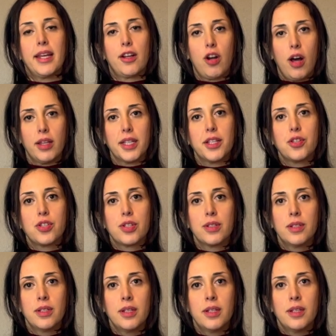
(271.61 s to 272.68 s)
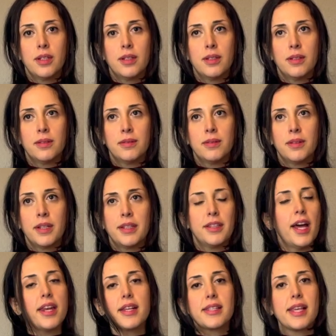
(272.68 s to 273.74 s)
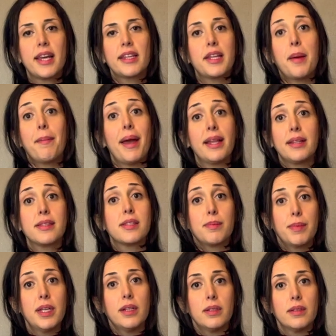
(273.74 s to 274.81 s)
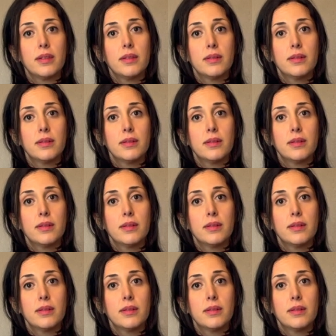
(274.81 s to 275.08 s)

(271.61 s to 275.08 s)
in college. Not exactly a balanced meal.